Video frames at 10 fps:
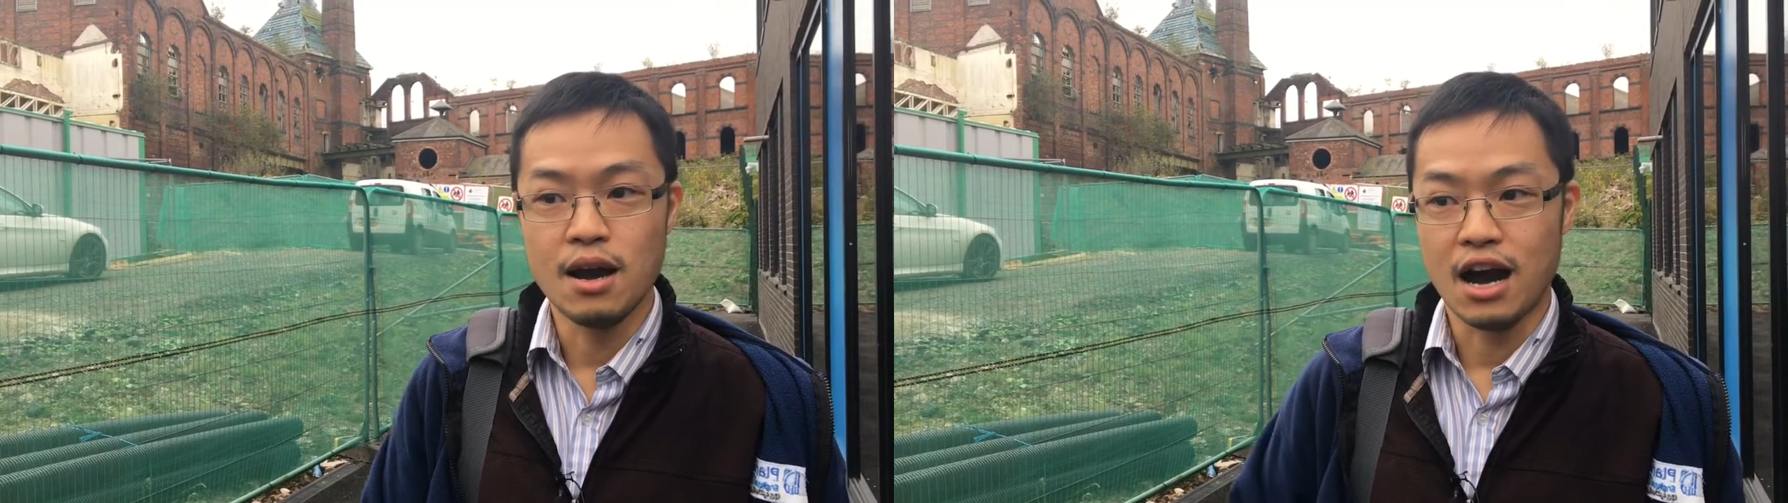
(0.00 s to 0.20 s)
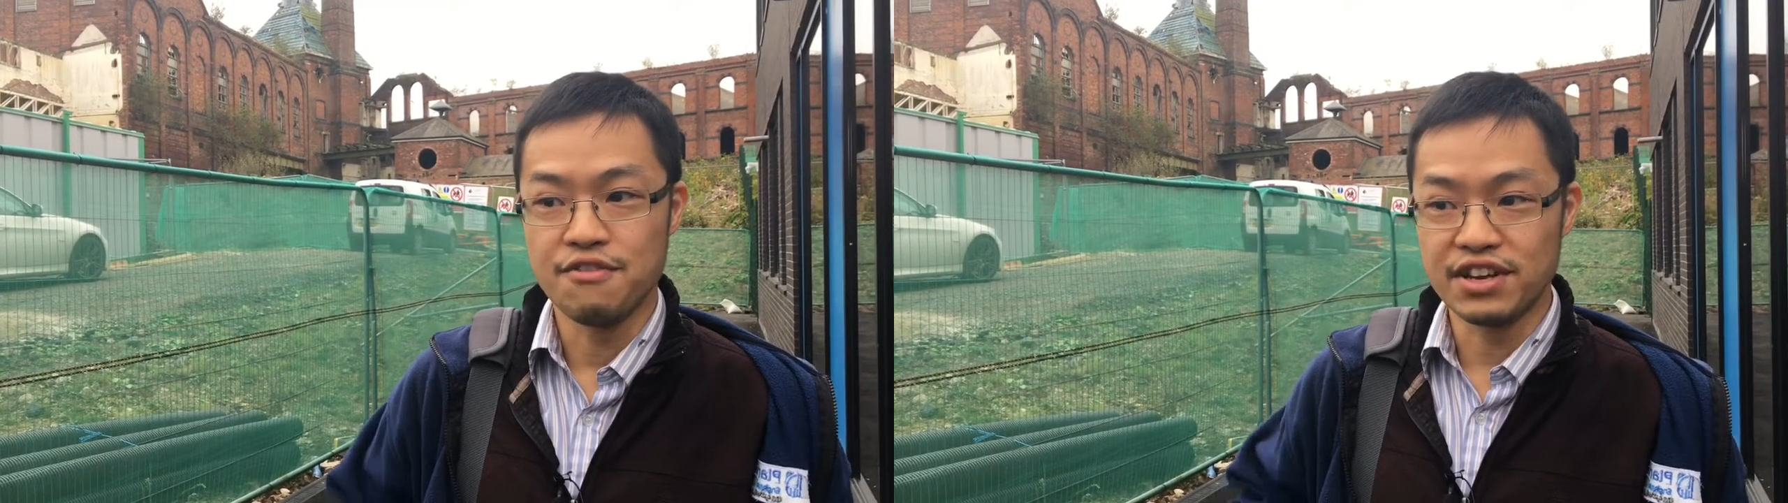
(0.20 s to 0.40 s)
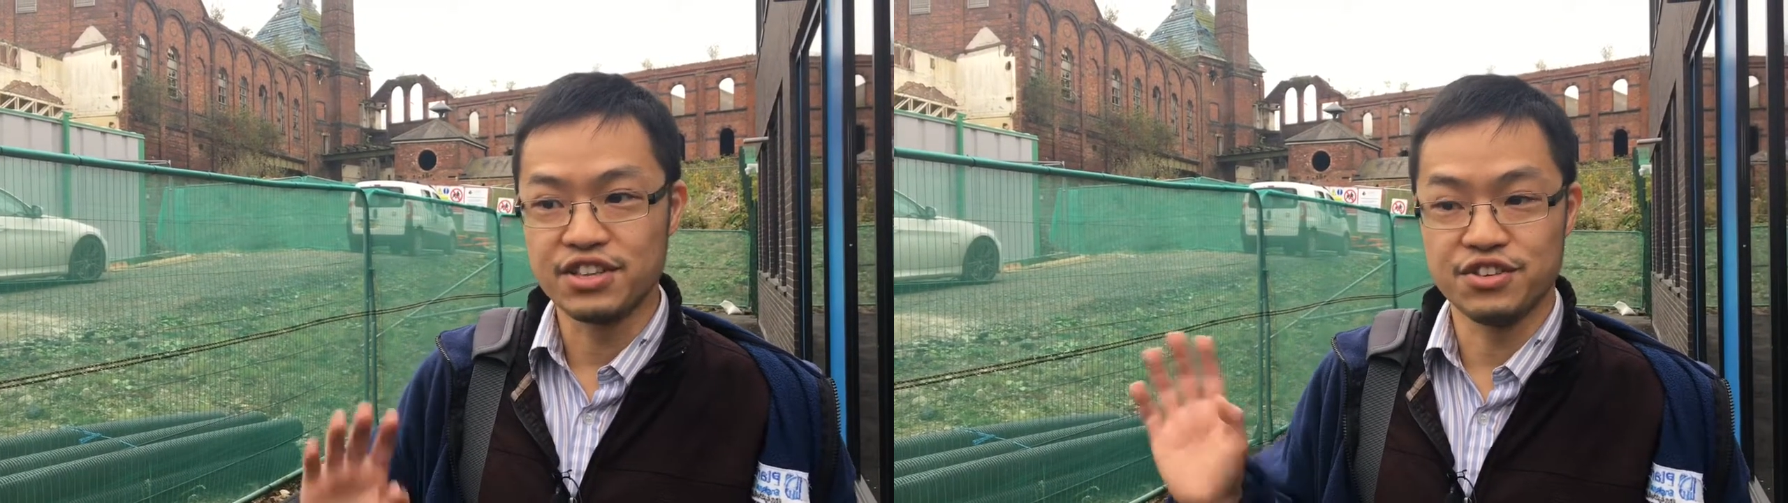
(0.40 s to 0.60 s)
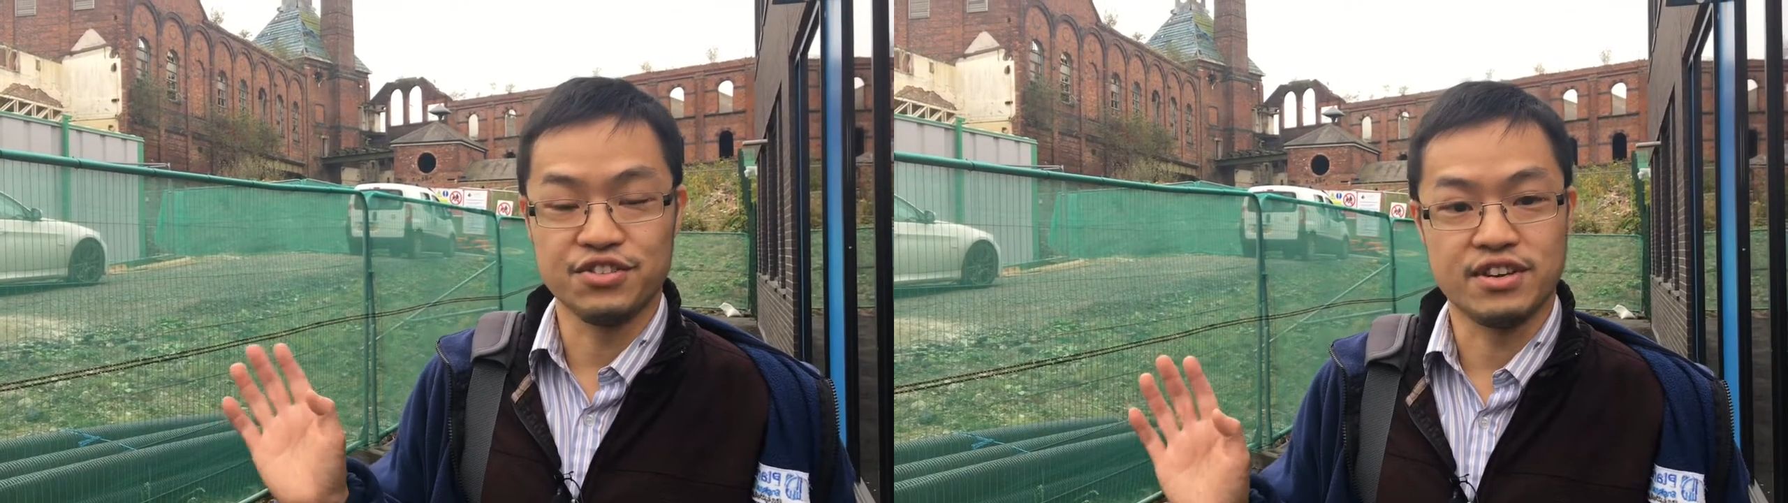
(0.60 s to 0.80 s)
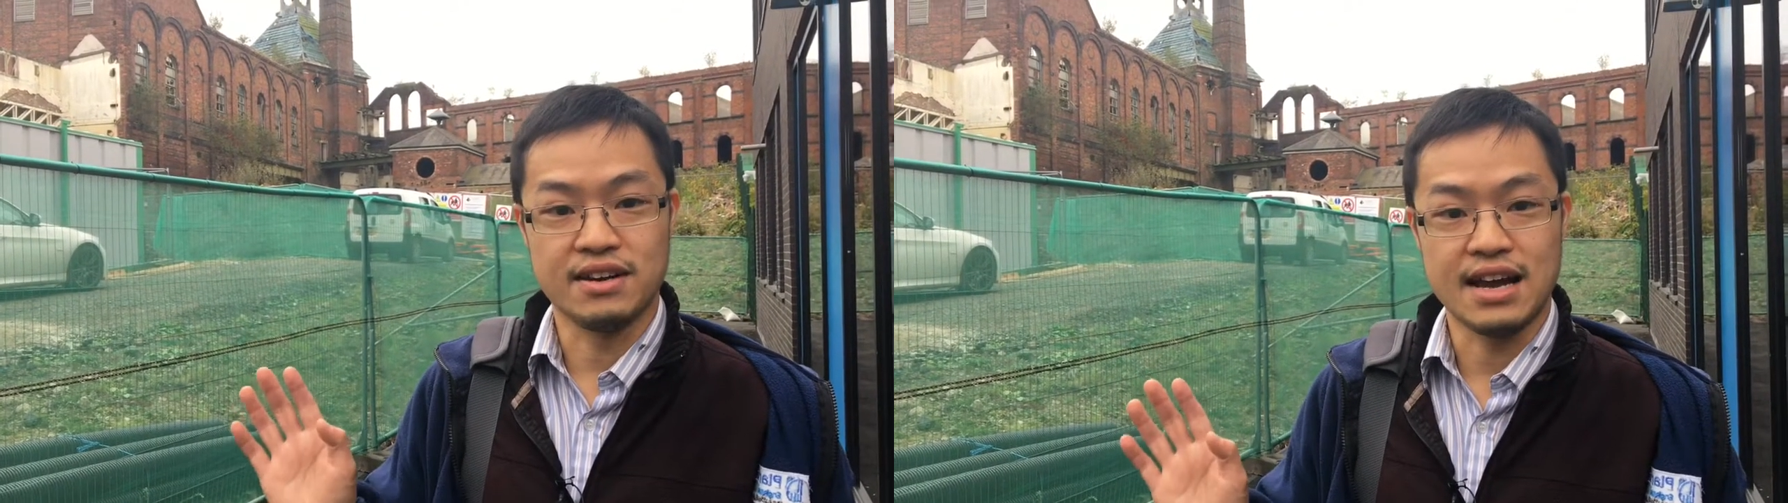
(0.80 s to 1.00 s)
I think this
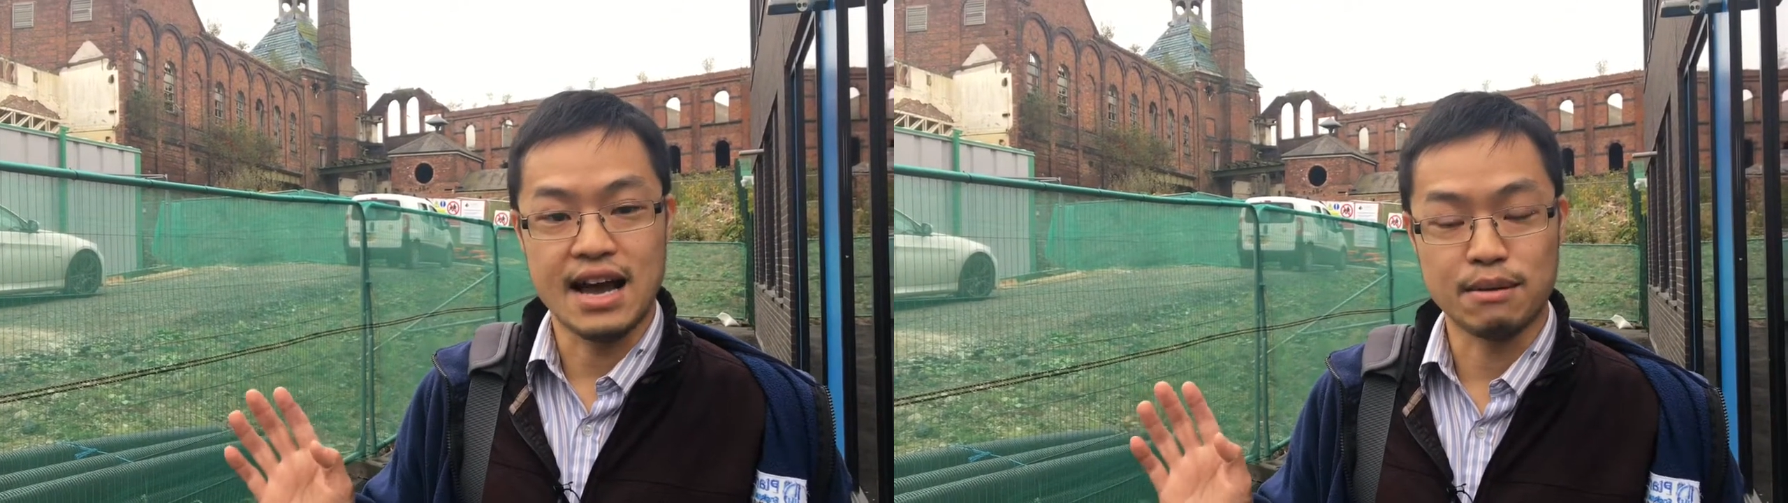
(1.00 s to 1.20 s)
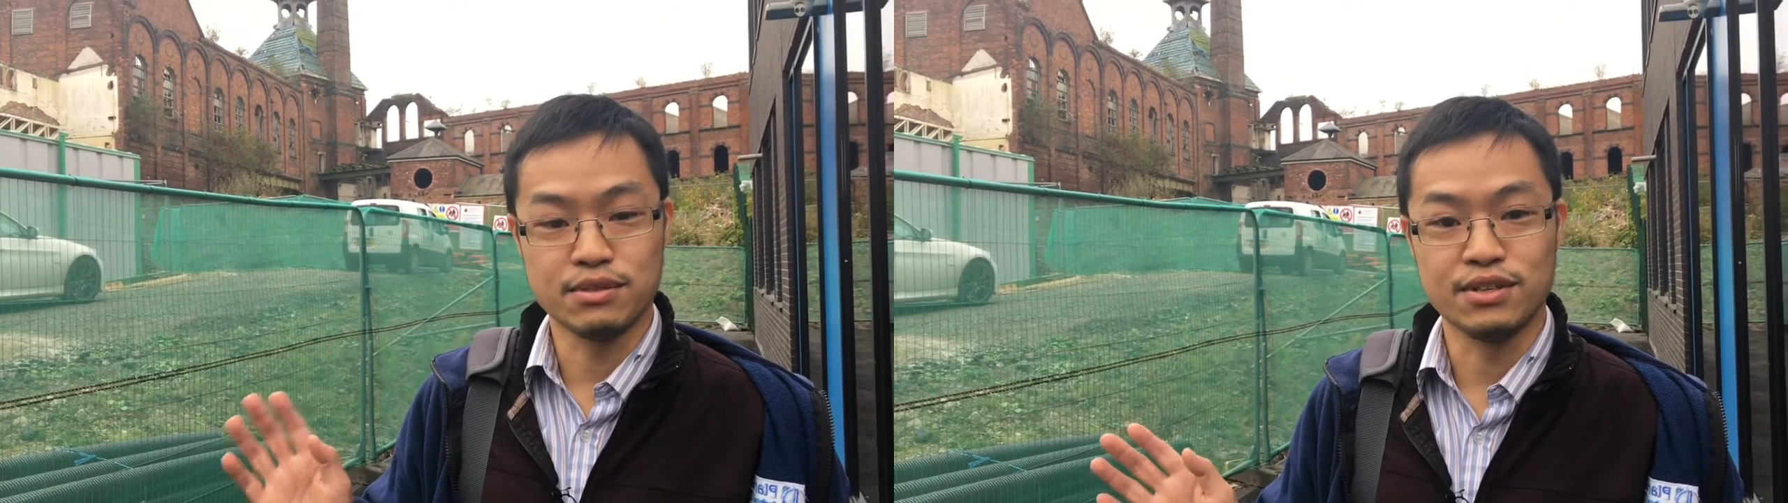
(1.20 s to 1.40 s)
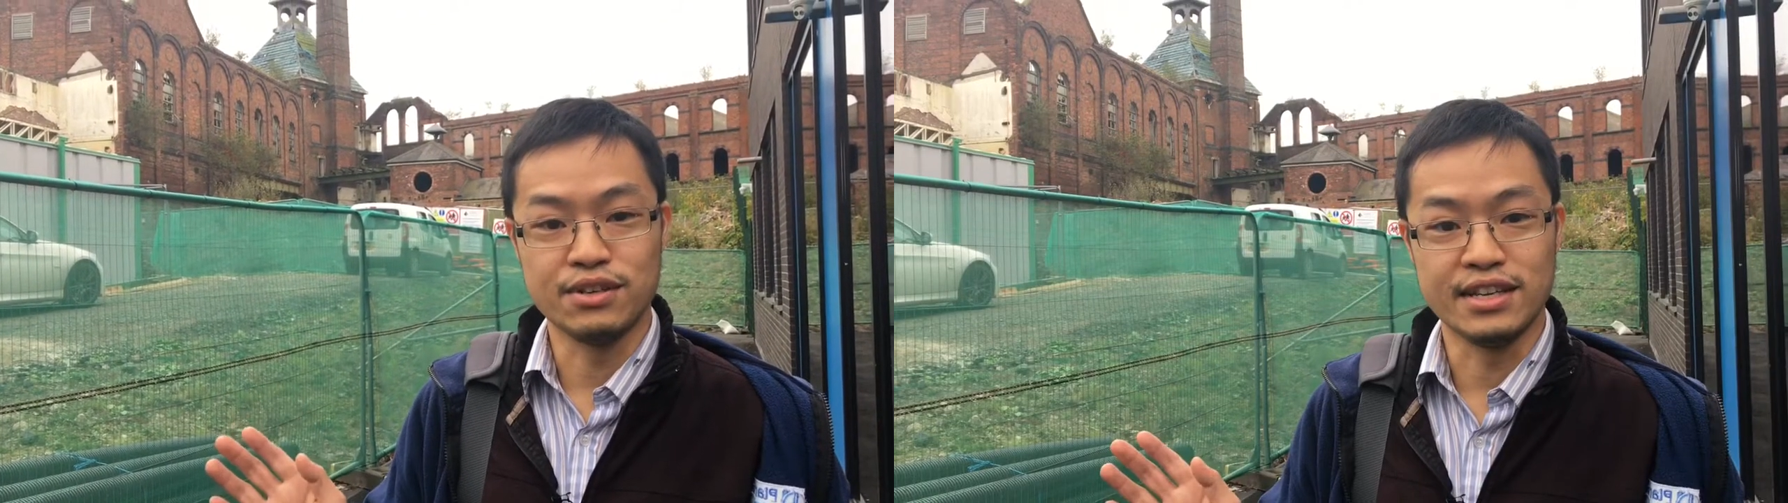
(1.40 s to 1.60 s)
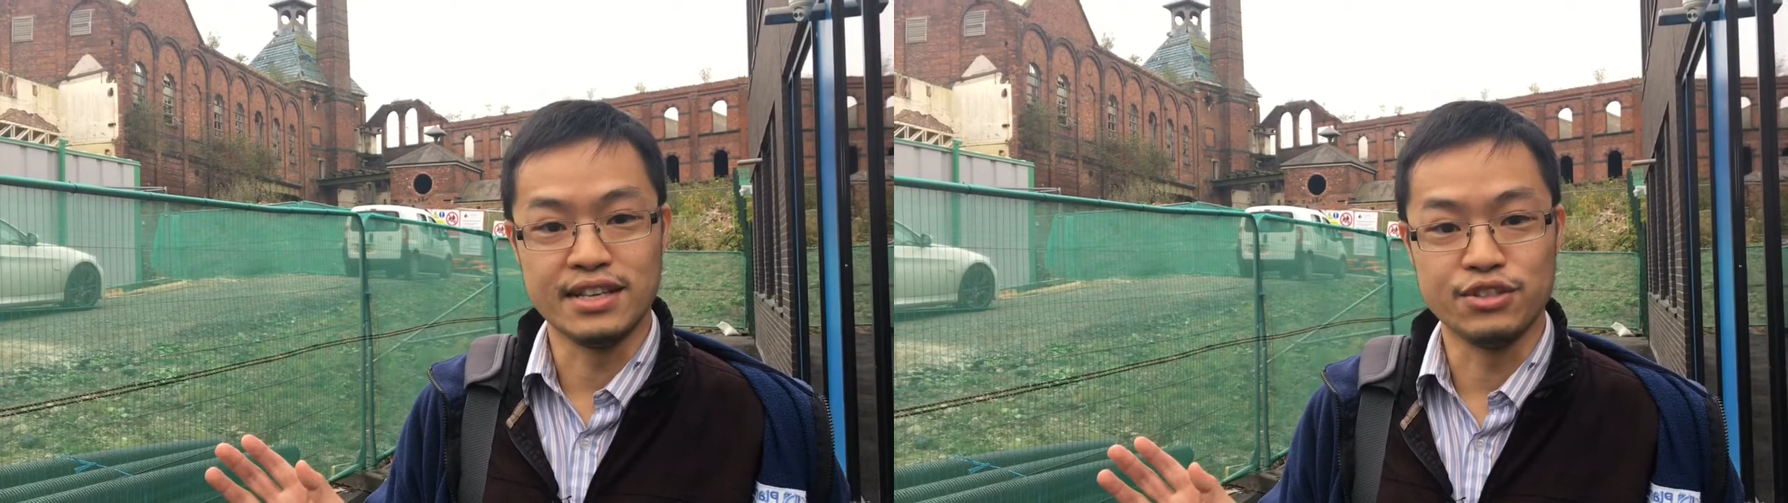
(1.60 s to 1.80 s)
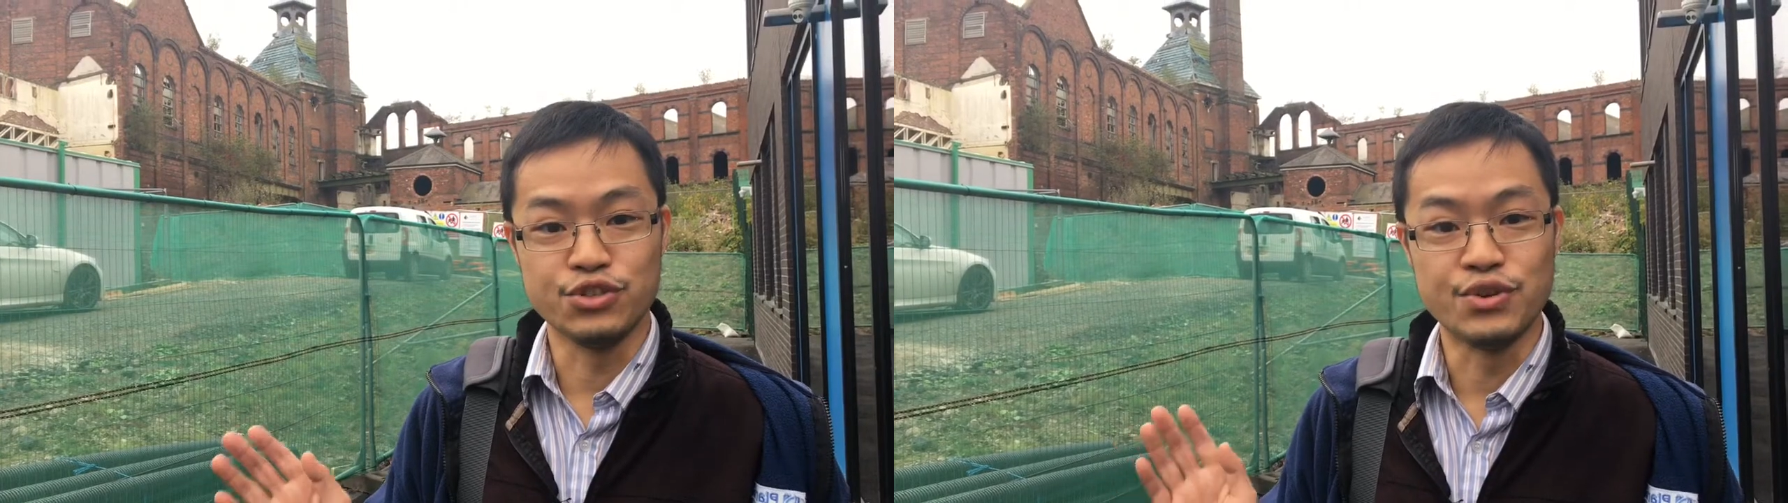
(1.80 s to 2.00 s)
is an absolutely